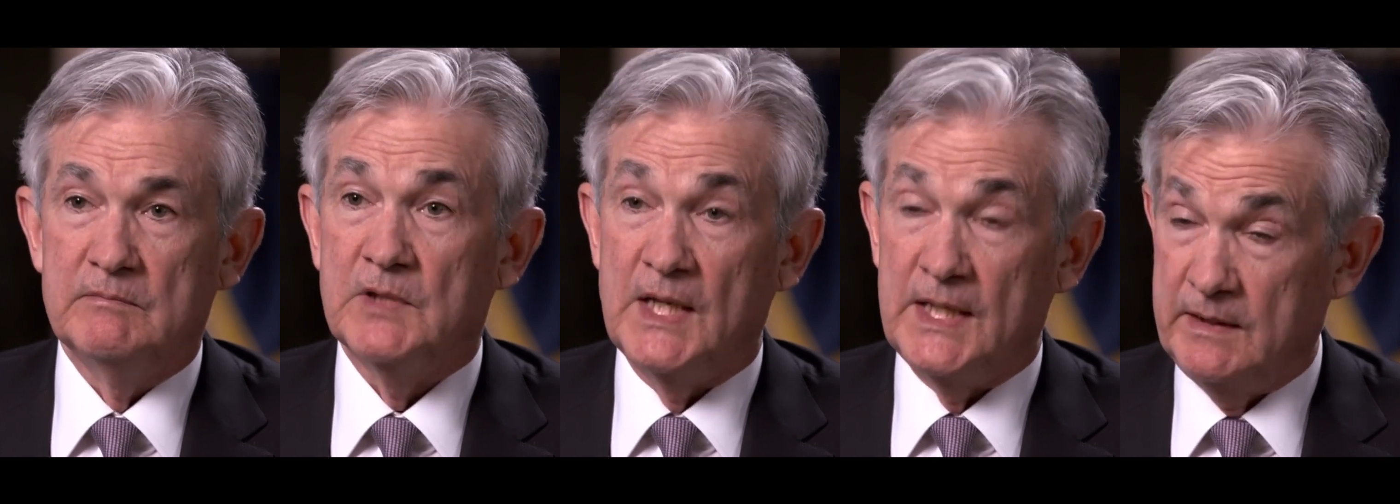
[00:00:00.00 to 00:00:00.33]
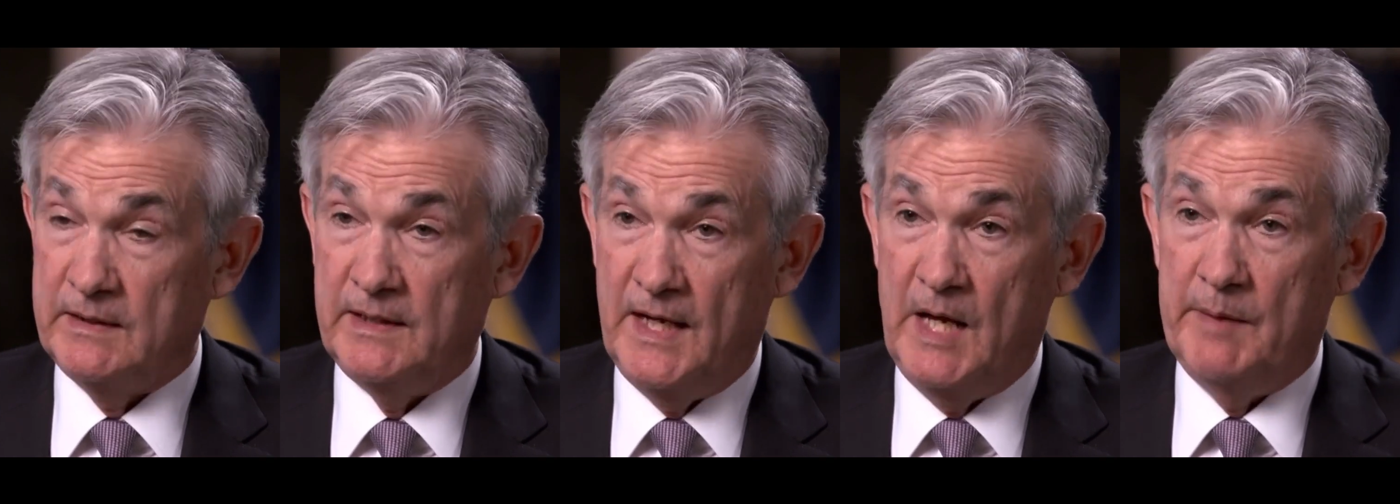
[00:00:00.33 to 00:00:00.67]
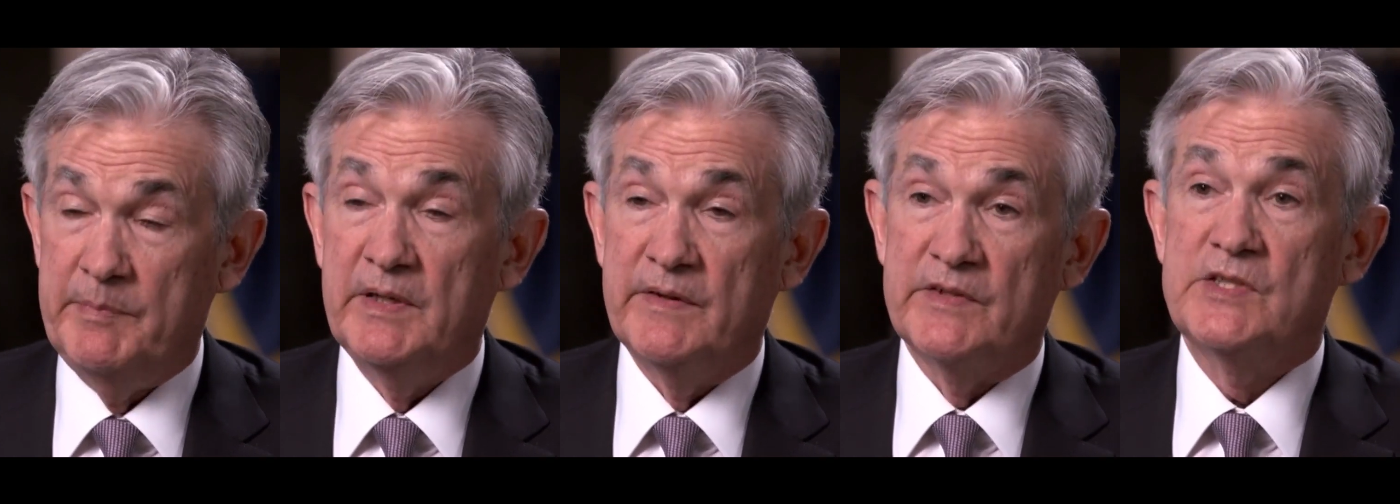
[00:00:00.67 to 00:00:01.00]
likely to
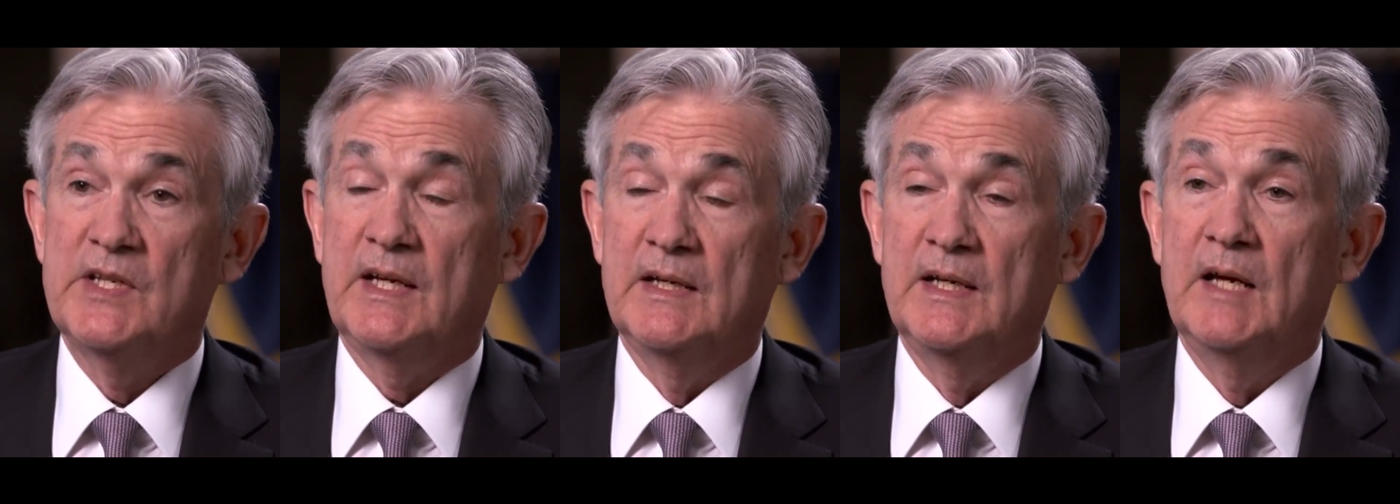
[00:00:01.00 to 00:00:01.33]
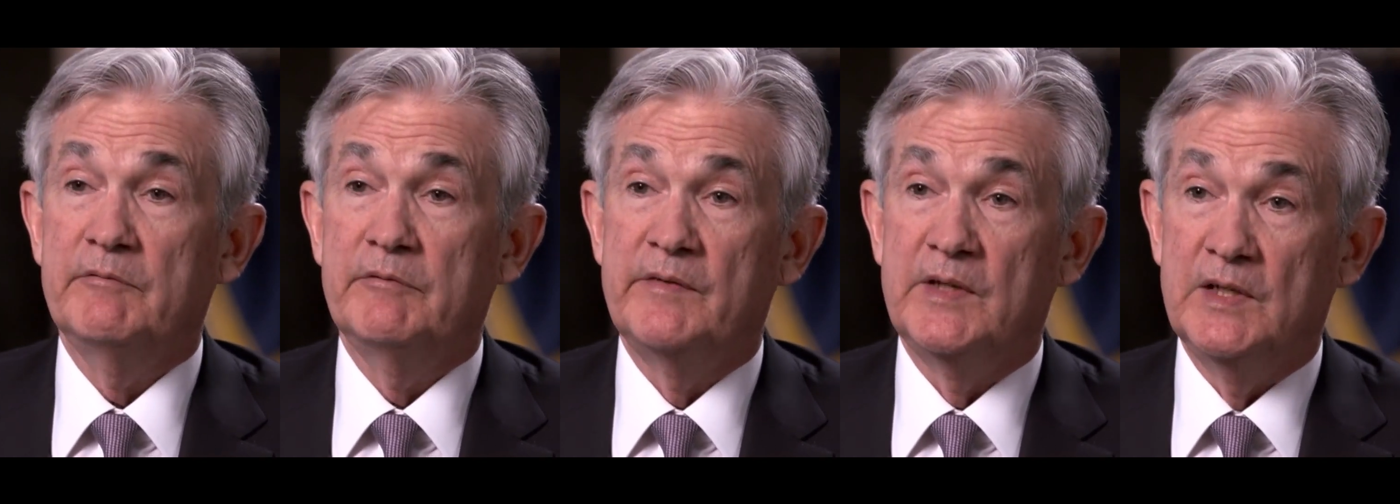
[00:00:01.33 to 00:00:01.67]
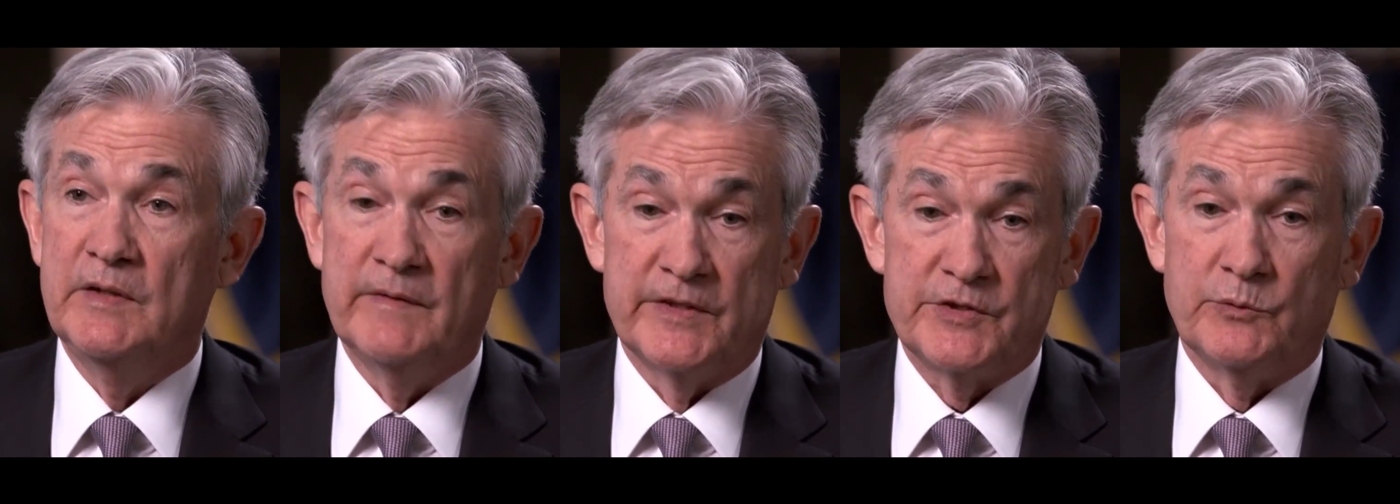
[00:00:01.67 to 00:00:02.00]
happen in the second half of the
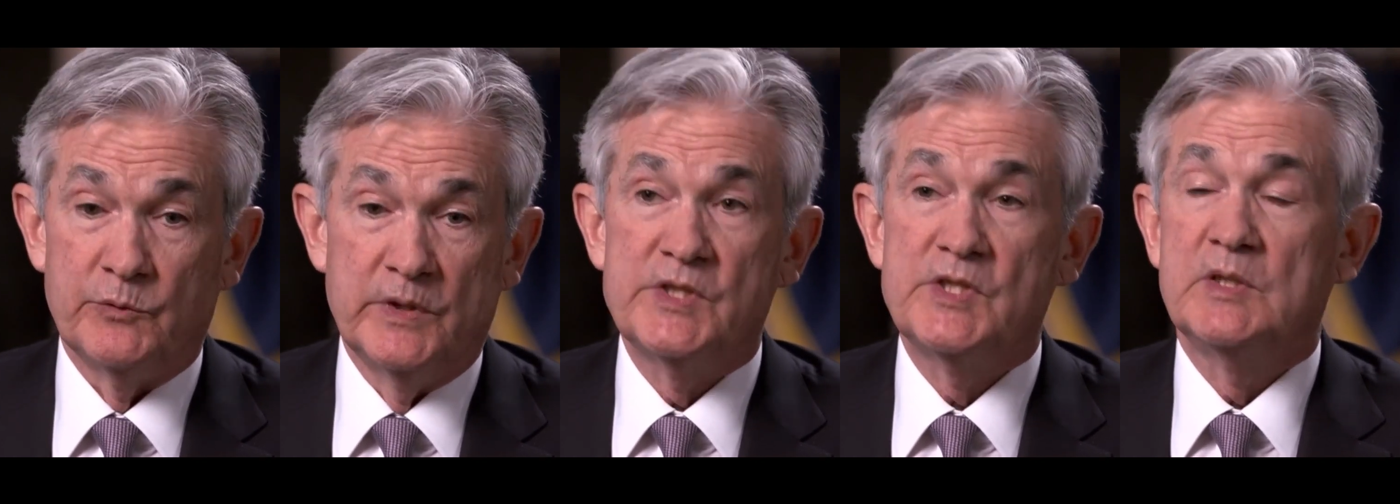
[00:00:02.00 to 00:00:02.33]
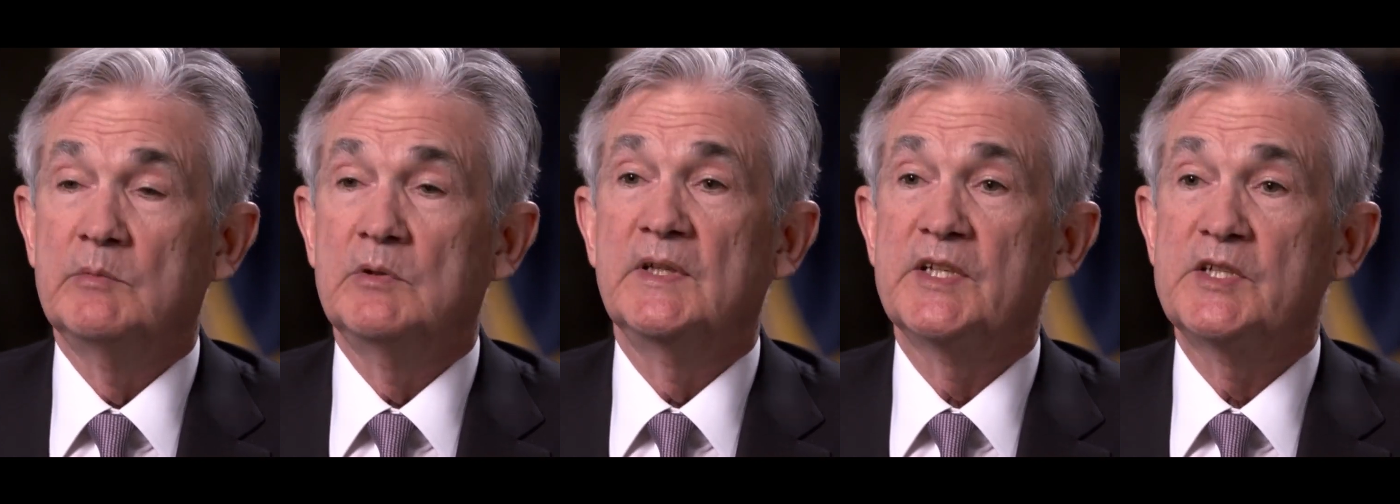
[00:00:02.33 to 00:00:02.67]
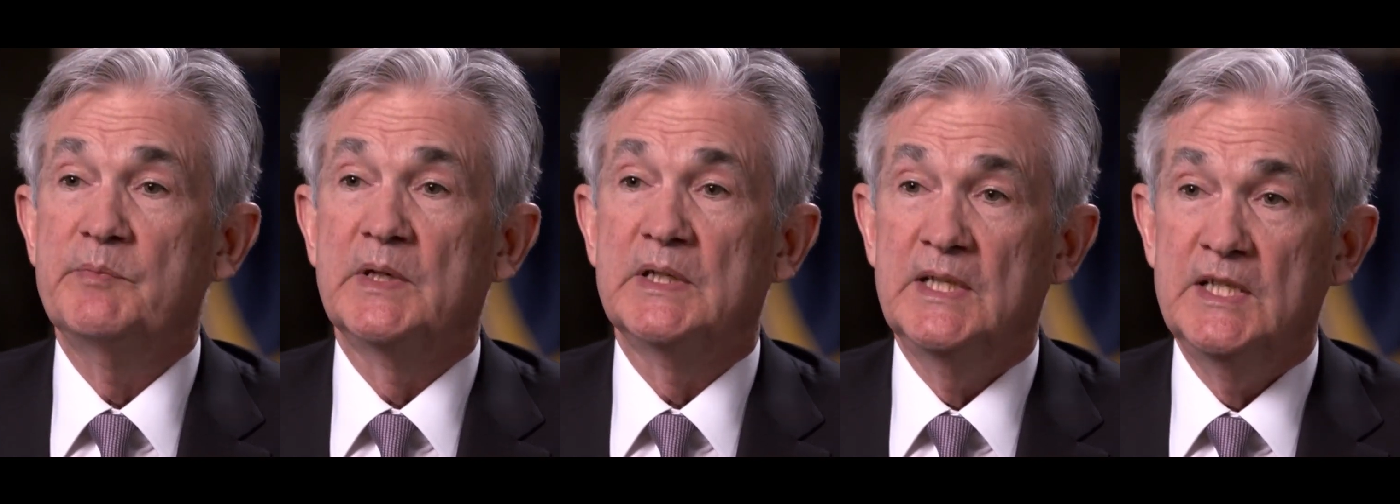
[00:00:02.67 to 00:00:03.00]
year. That's a reasonable
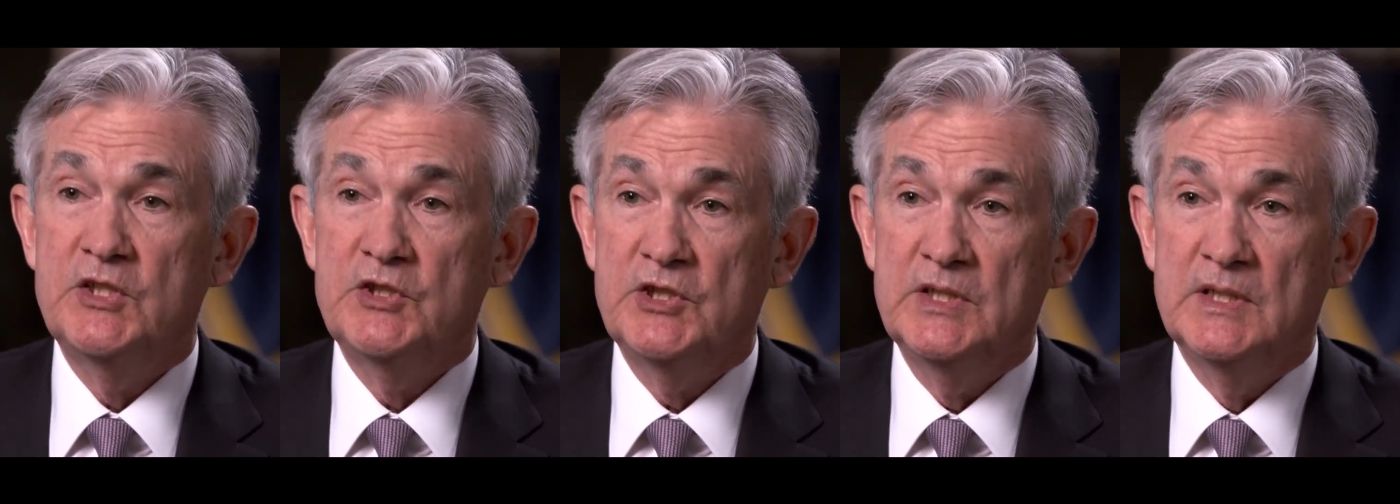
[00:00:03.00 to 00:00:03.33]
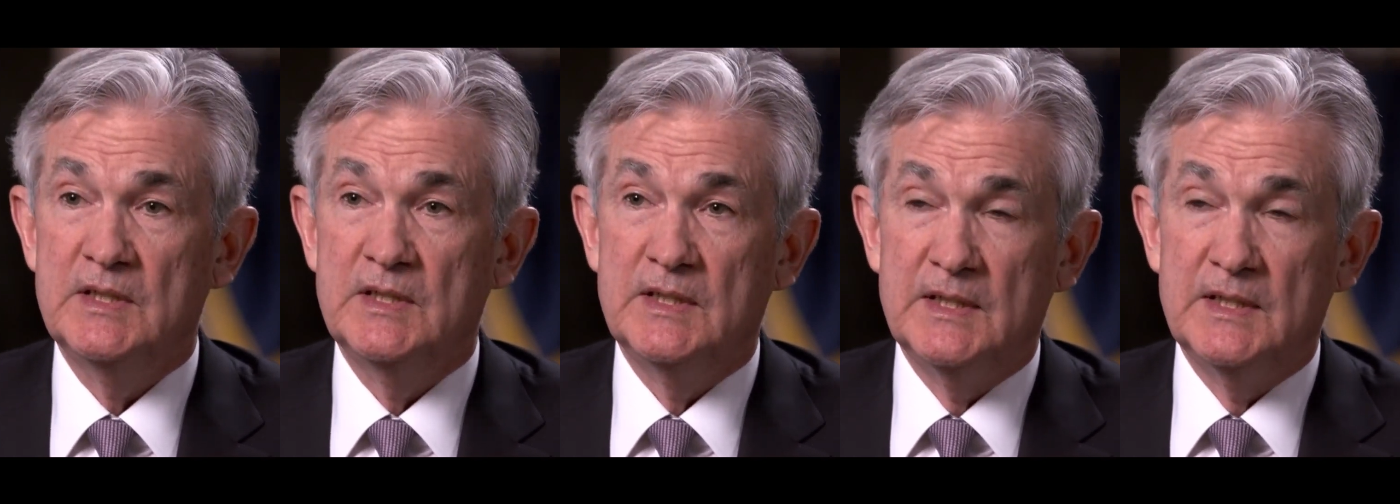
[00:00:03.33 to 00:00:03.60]
expectation.